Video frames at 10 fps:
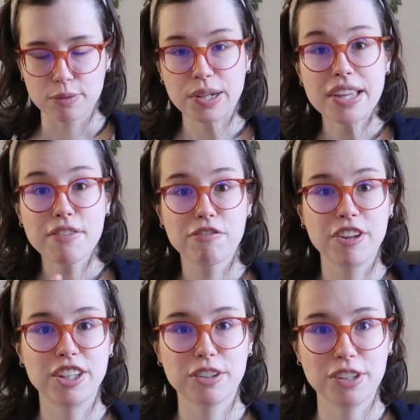
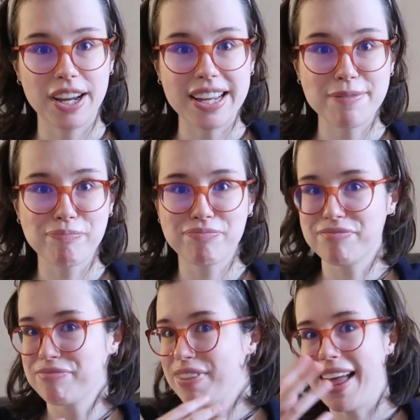reinvigorate
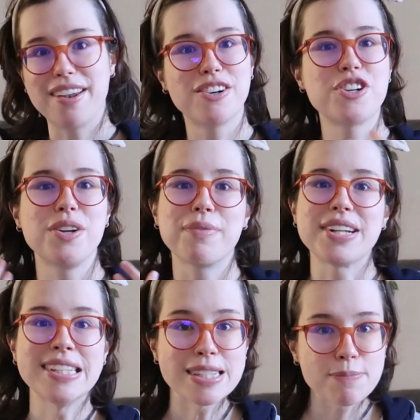the energy in
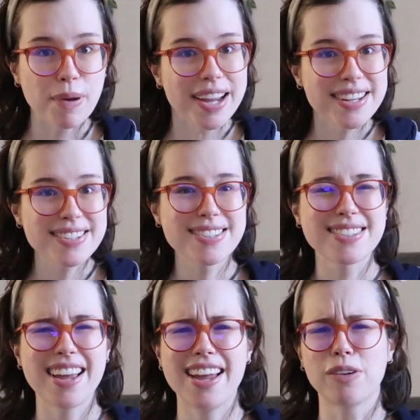my
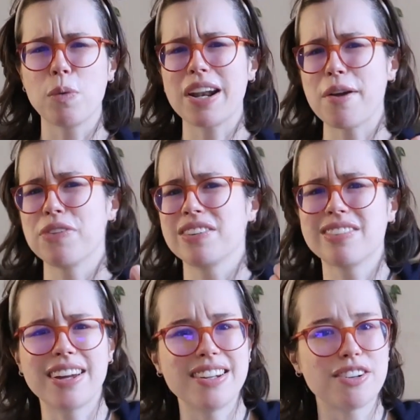space and what I was
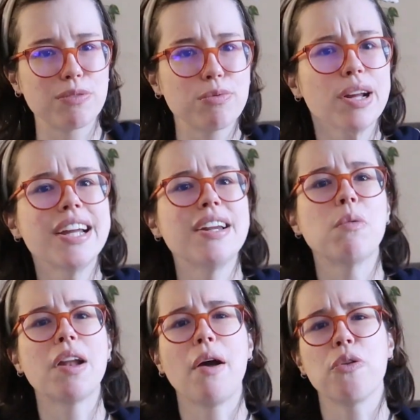excited to read
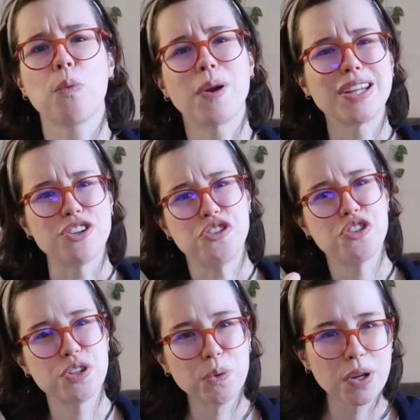and what I was wanting to
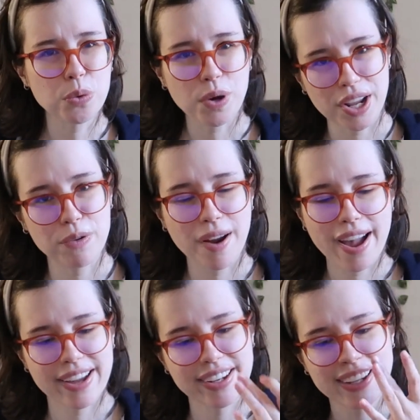do with what I
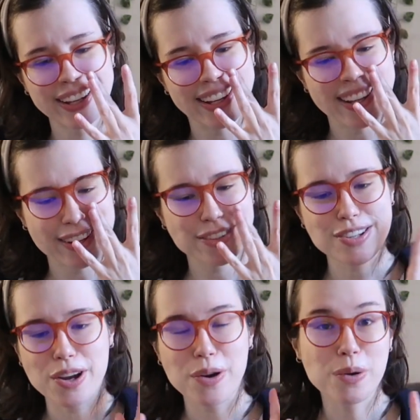read.
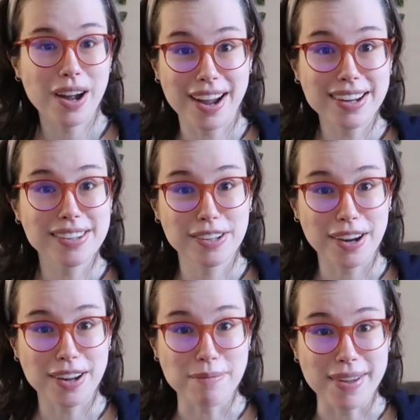So highly
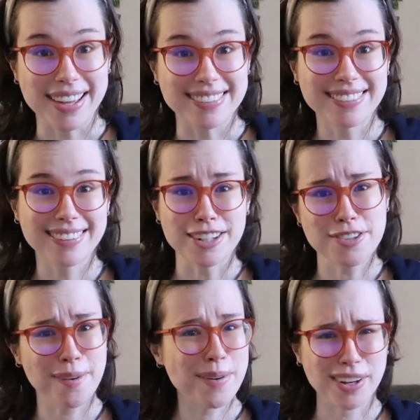recommend, like,
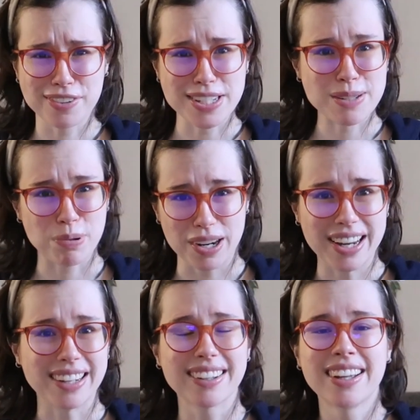don't wait for
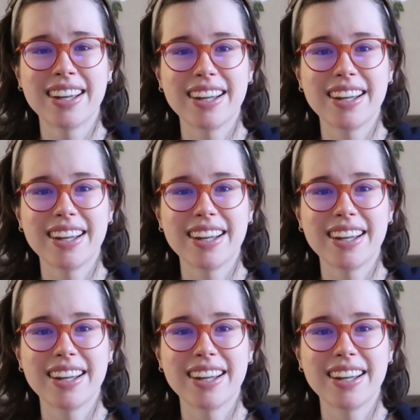spring.